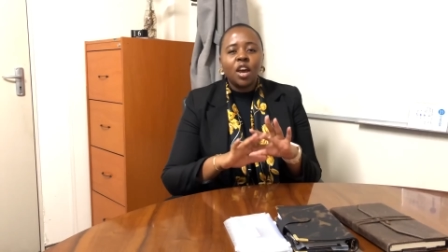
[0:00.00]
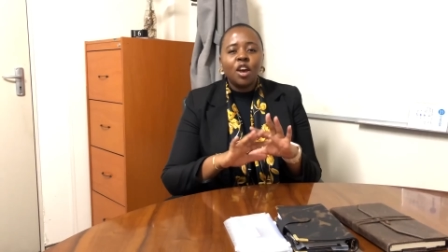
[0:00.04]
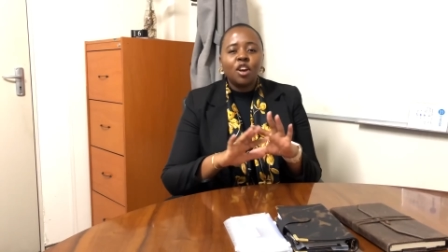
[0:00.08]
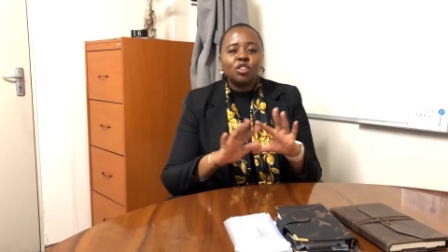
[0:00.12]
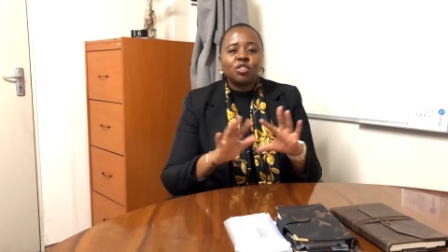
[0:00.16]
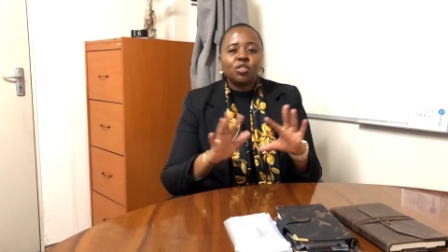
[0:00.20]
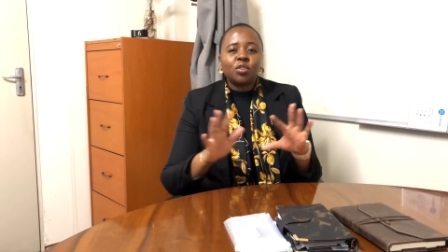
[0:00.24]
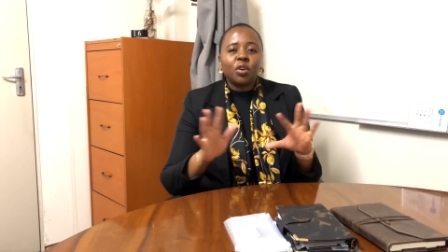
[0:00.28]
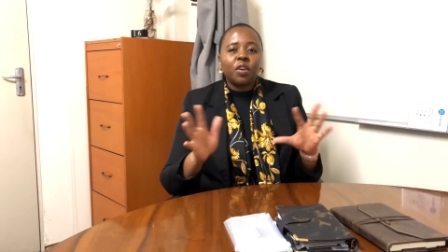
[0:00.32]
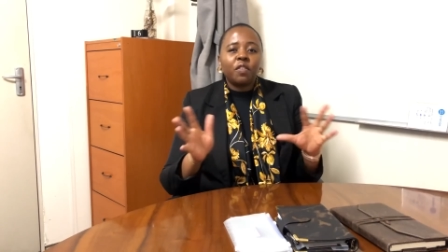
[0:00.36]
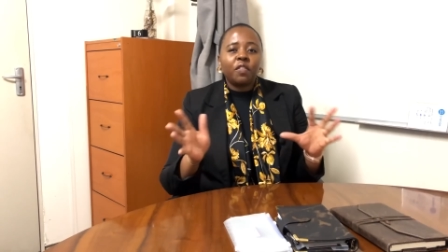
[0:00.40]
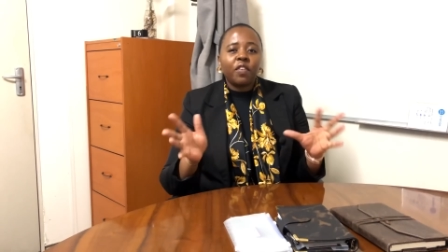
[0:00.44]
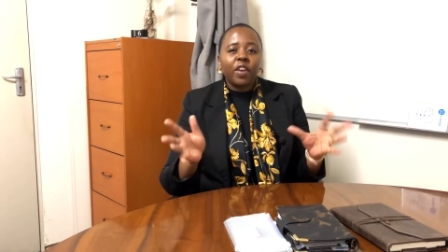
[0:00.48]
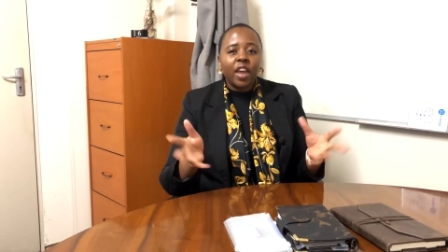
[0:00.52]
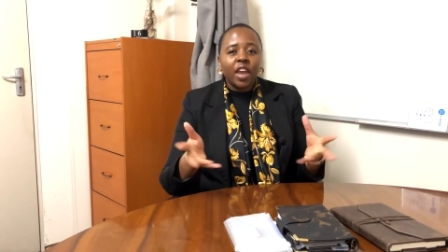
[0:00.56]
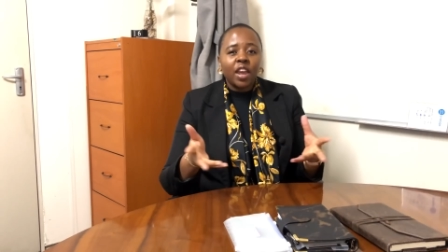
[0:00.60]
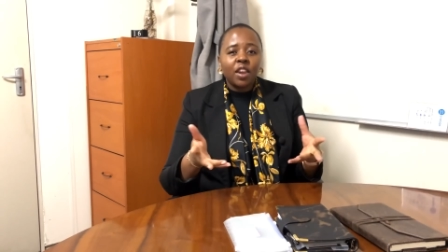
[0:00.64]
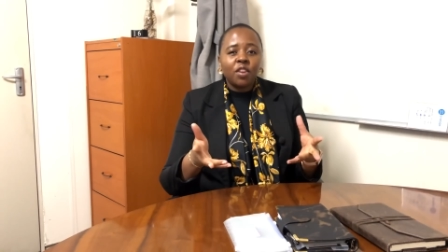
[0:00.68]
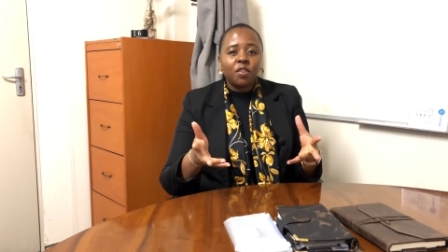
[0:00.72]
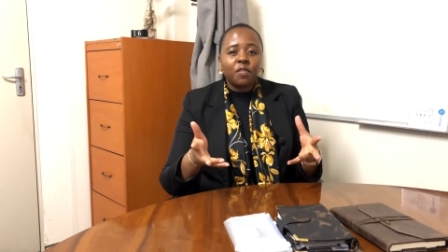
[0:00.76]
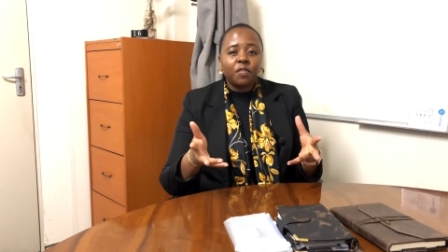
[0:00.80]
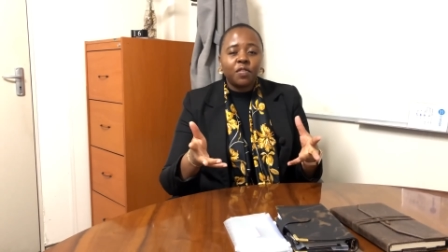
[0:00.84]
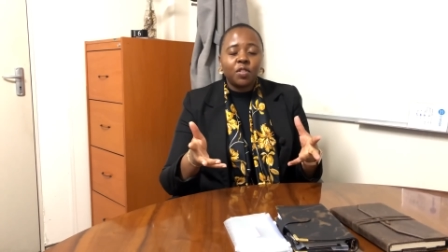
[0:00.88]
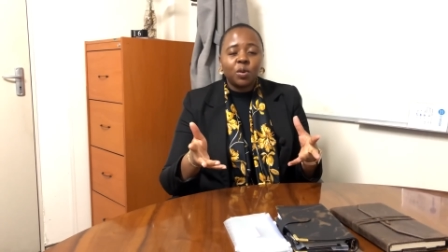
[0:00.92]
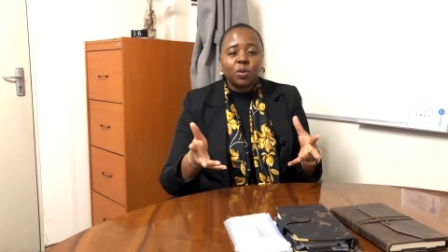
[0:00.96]
so if
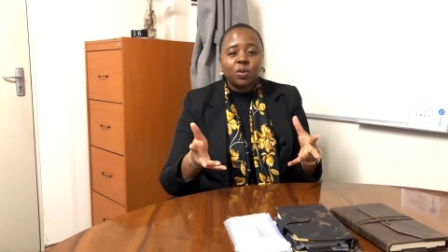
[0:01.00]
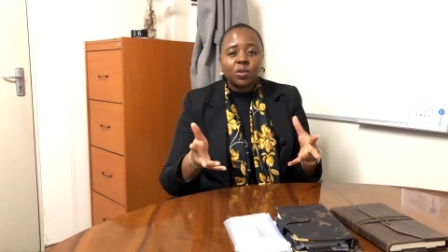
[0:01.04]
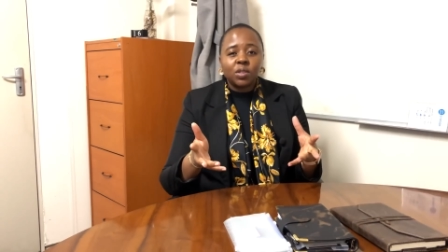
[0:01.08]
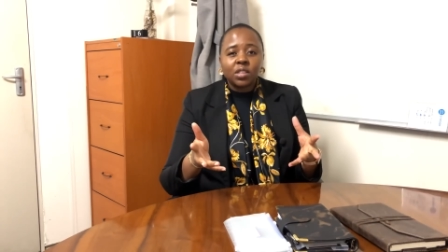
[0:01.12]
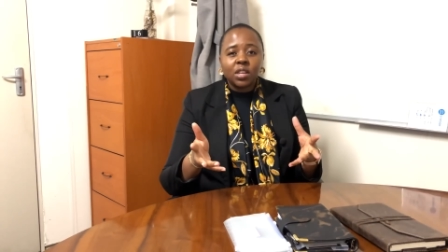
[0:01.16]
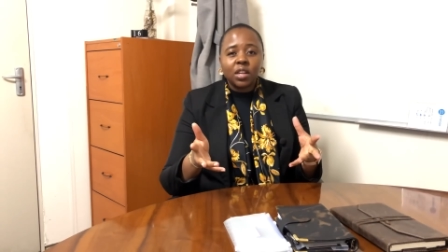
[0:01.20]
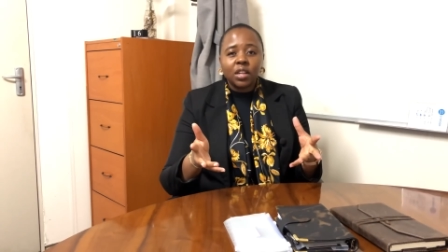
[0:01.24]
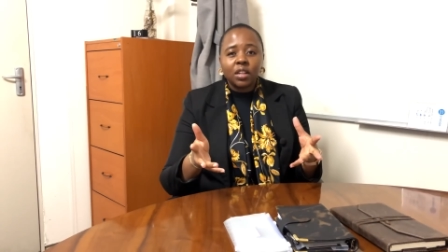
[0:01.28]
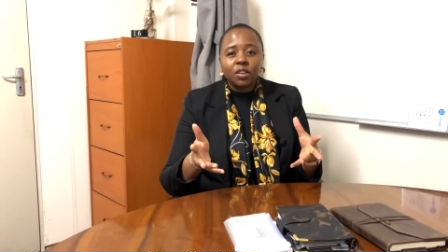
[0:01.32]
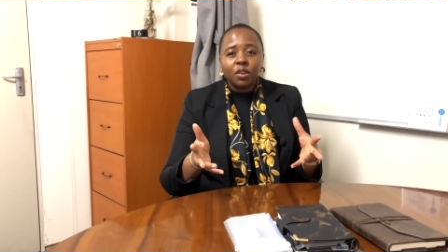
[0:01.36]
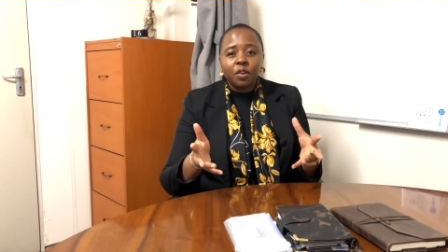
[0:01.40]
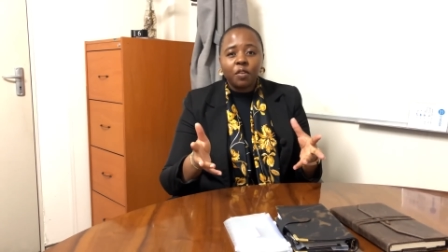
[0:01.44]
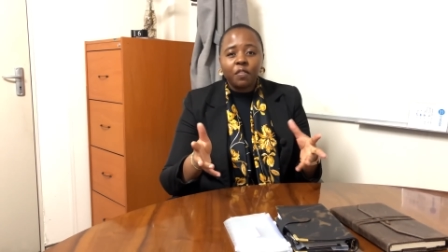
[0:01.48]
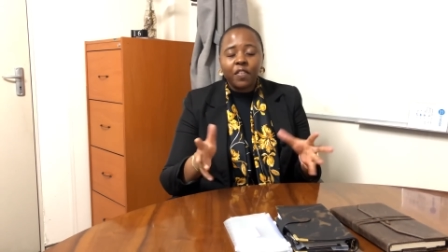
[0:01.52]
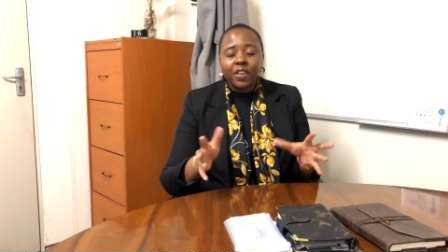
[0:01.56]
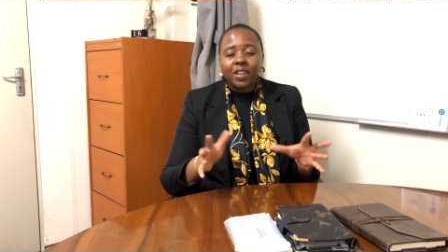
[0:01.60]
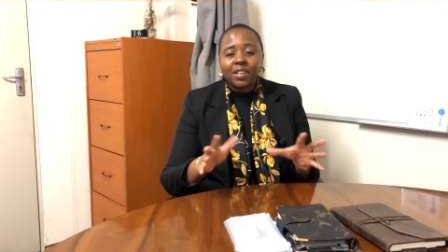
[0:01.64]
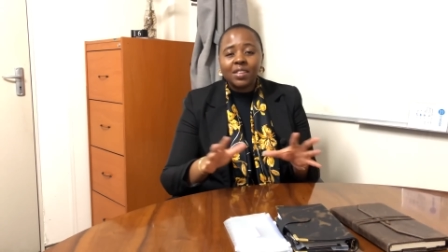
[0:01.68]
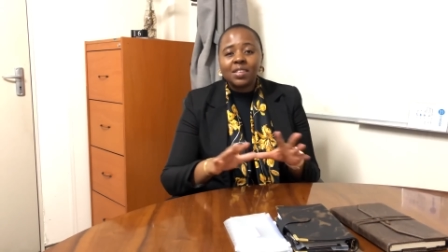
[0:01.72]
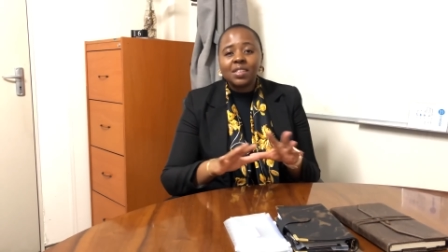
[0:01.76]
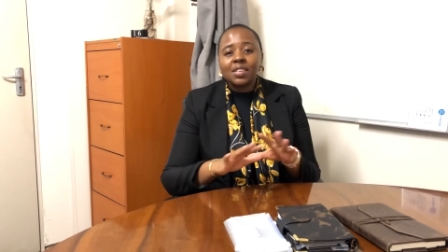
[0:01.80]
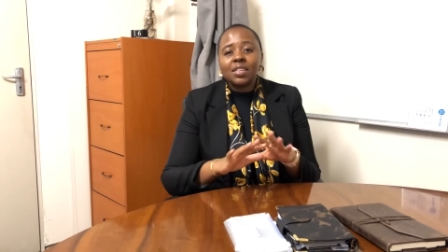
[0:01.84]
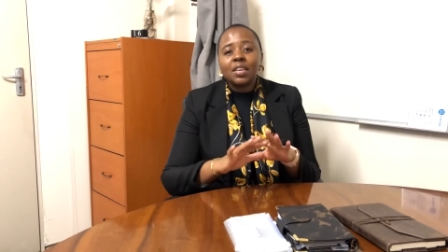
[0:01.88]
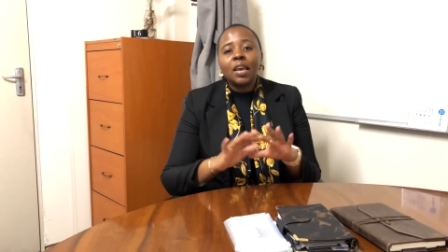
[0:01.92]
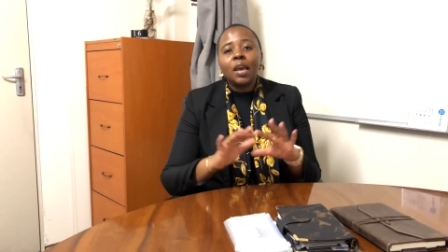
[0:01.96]
any of those tickle your
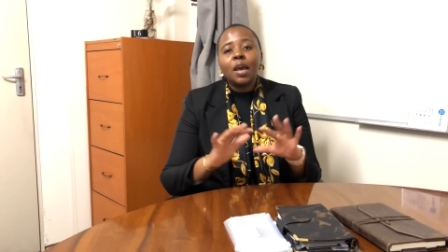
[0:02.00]
fancy